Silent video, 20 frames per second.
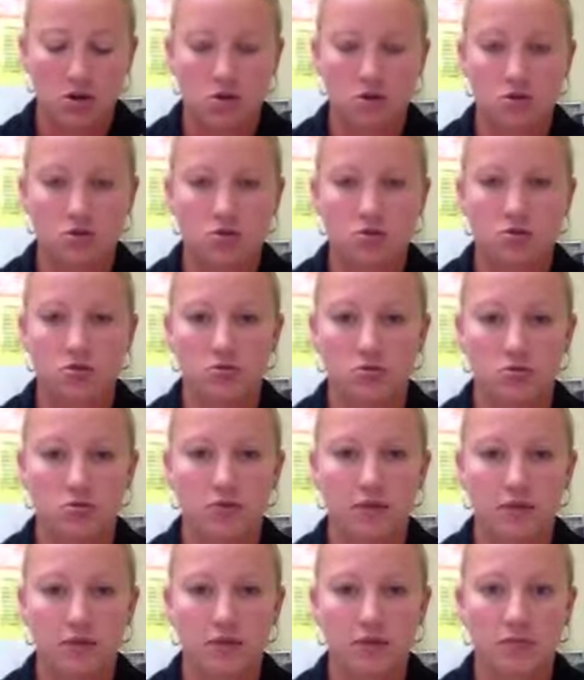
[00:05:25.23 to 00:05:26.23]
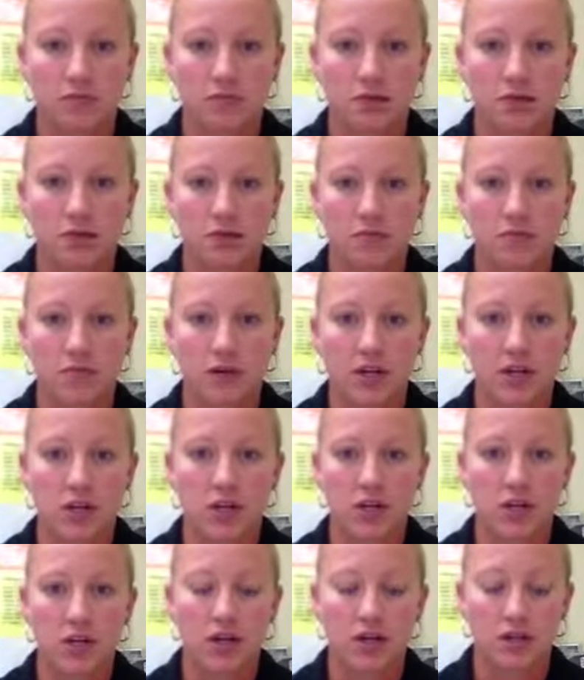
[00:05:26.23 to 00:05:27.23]
to give them their best
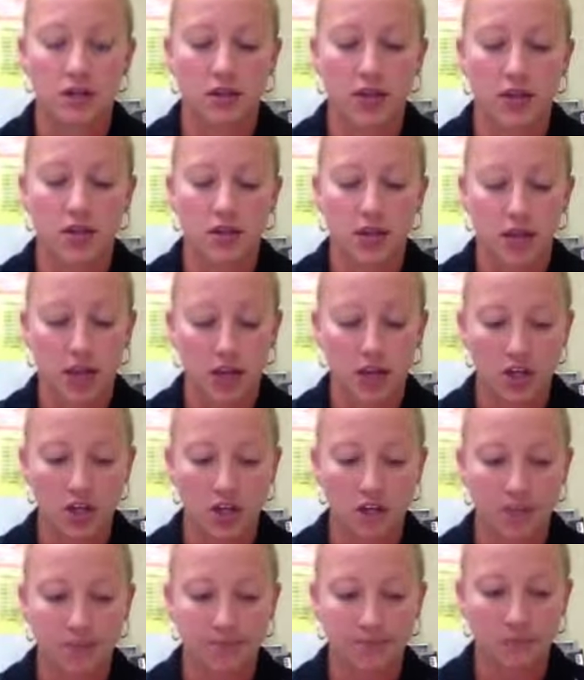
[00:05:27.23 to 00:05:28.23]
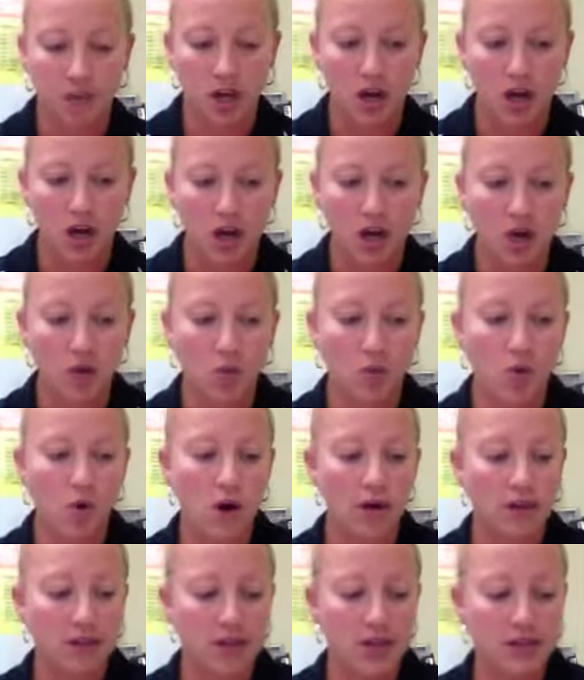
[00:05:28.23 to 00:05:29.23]
shot at education.
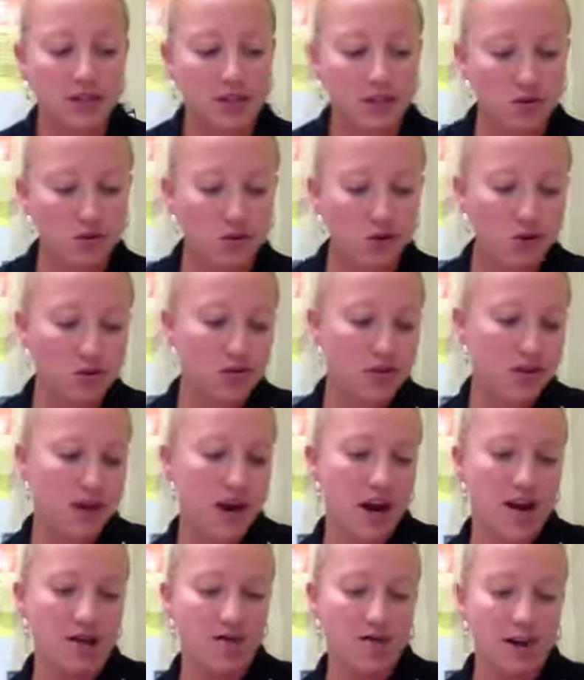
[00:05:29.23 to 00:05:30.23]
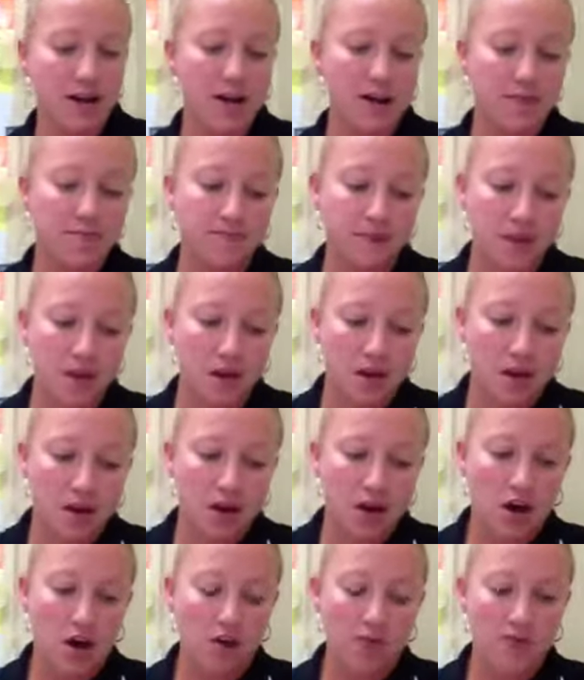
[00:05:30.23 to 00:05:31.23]
One last quote that I read
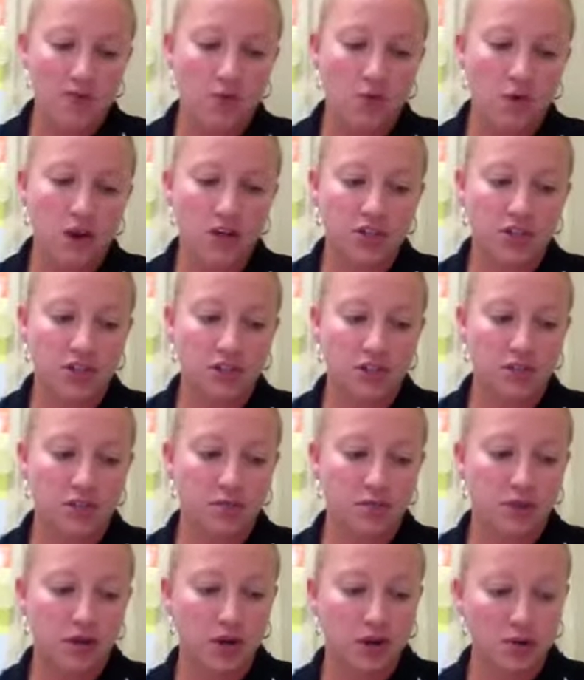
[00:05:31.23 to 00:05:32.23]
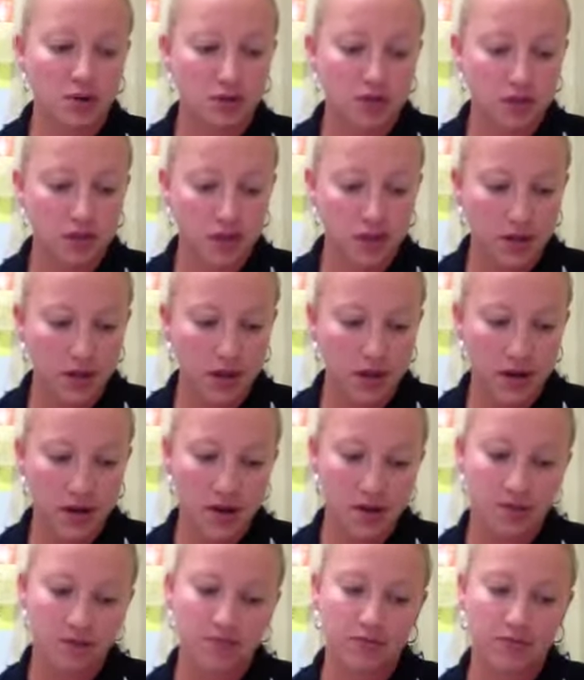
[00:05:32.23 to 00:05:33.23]
off the Washington Post
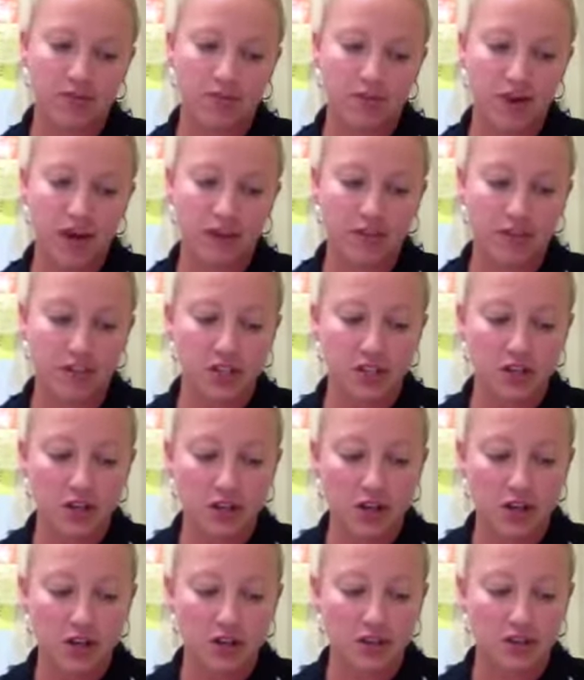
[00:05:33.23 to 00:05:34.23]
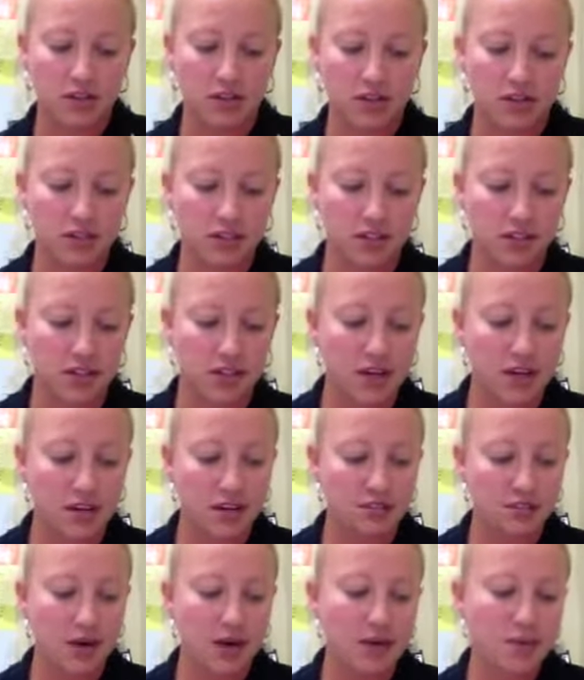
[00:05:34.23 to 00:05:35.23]
from Valerie Strauss. She
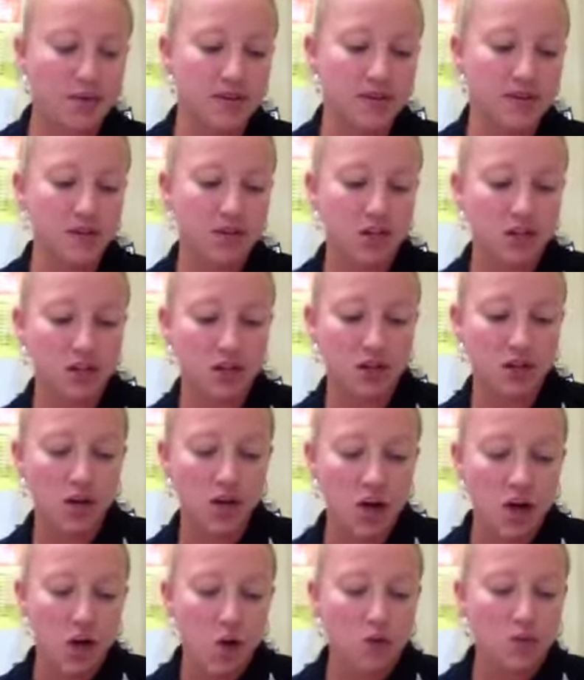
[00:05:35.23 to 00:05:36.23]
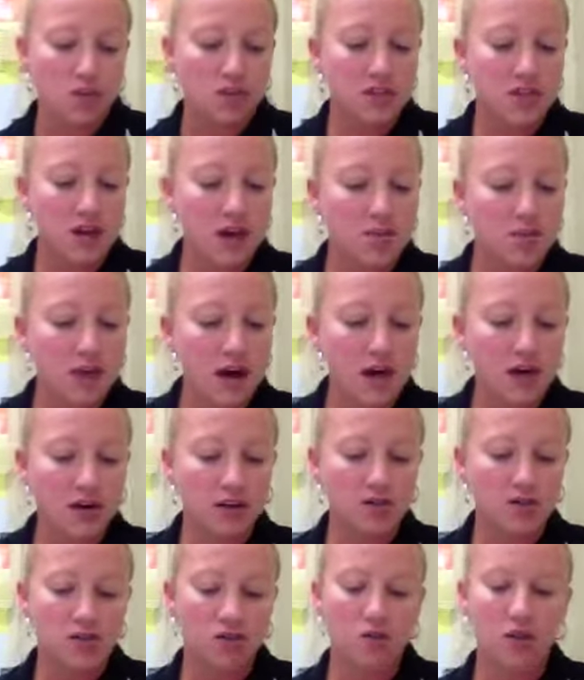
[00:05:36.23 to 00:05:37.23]
says, "My position was not a matter
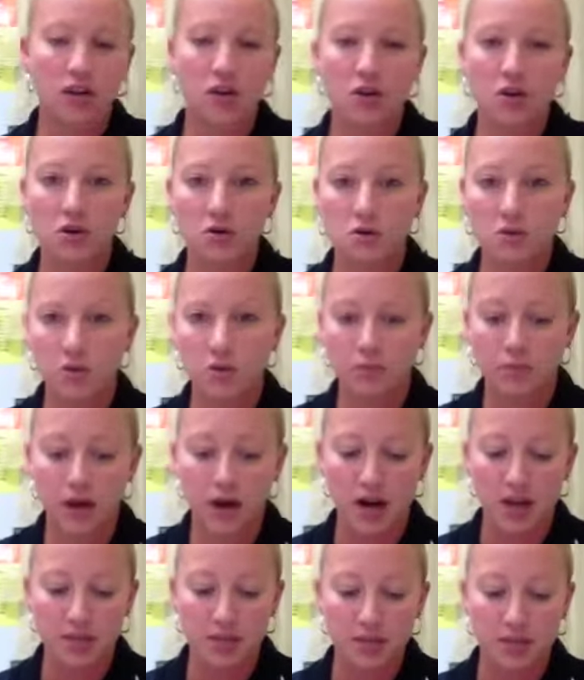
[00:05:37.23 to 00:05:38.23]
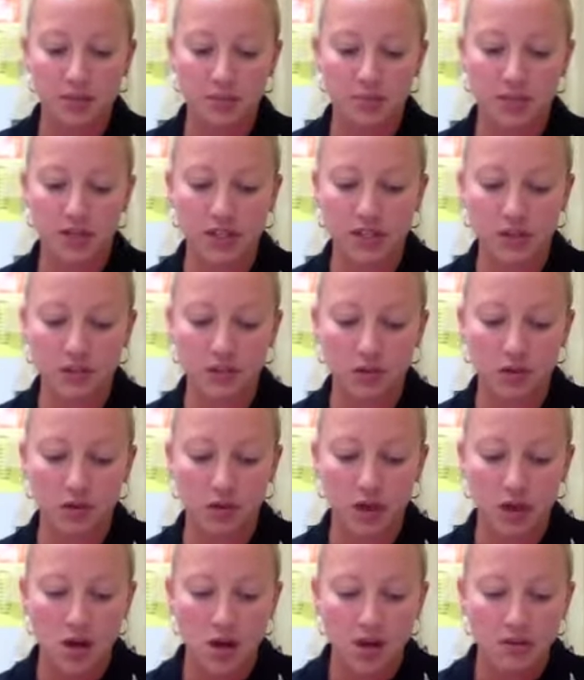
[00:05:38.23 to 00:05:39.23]
of showing who was boss as a principal,
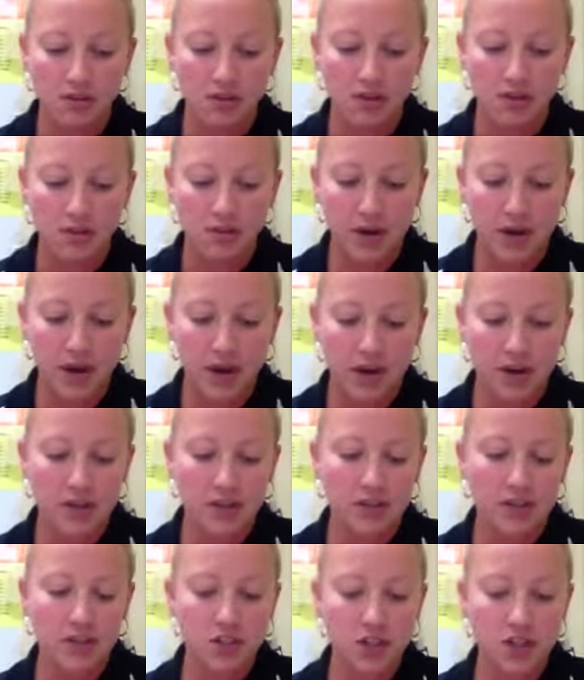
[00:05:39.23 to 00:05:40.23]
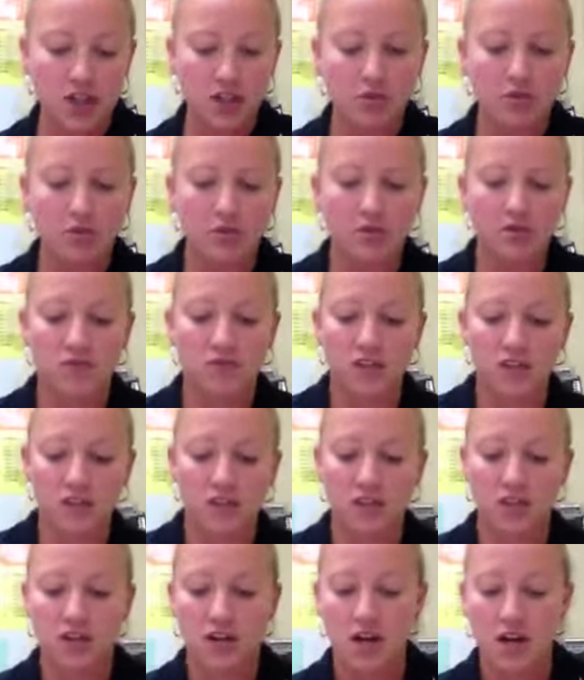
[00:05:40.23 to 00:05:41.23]
but of my unshakable
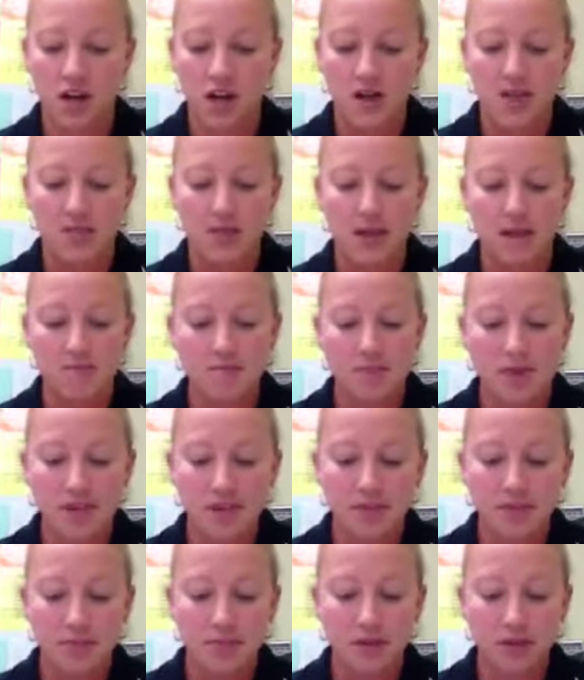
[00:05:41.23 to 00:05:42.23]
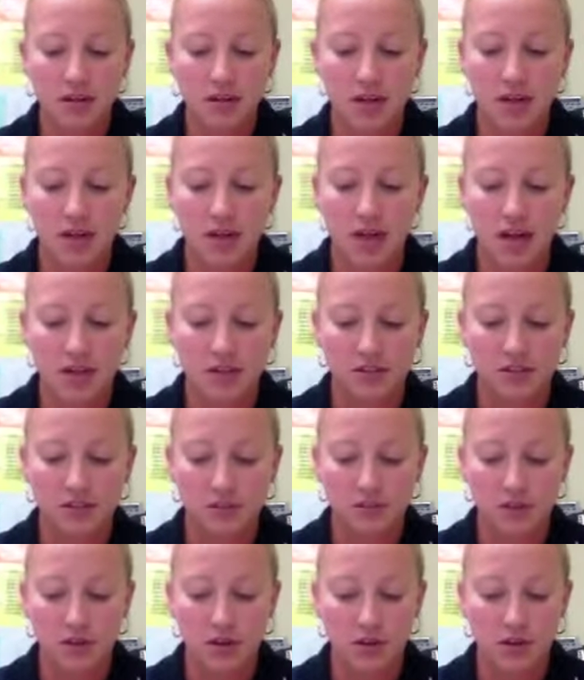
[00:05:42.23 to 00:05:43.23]
conviction that mixed ability
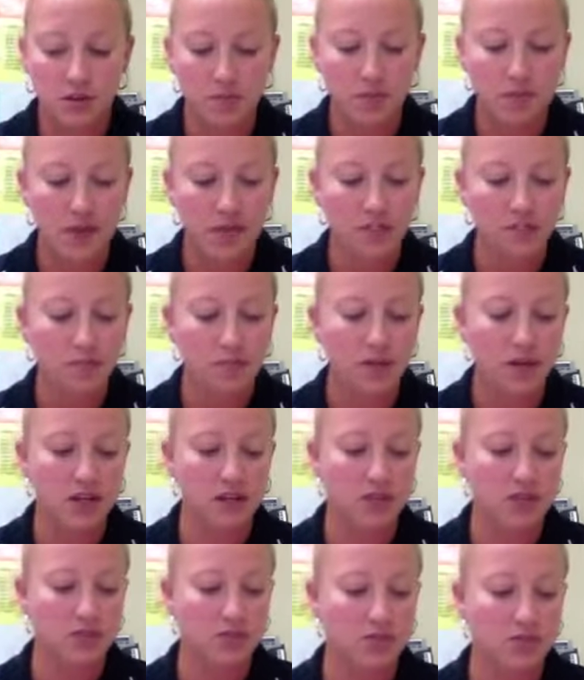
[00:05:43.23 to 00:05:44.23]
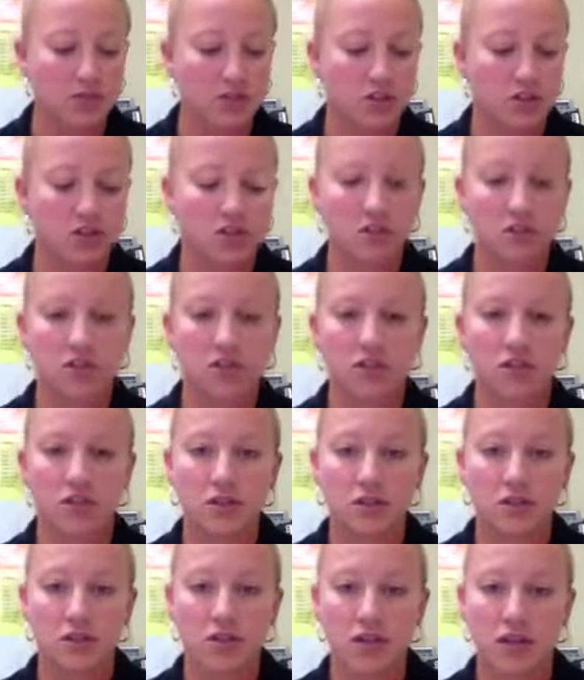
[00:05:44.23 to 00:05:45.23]
classrooms are the best places for children to
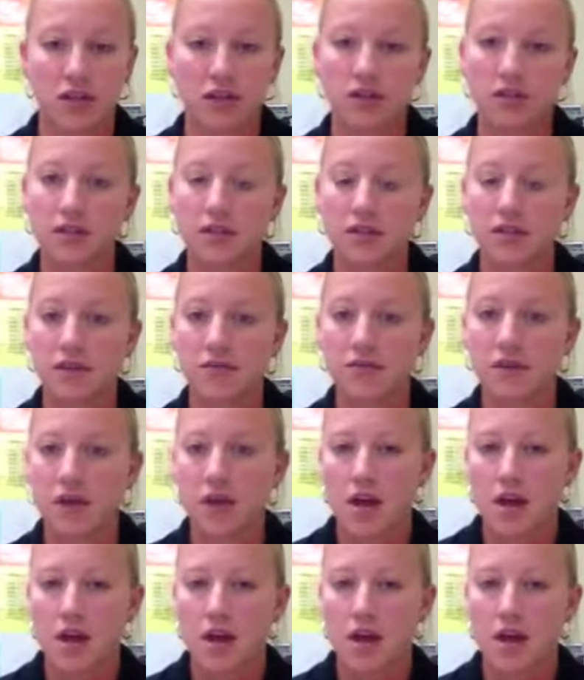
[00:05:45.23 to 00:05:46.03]
learn and to live."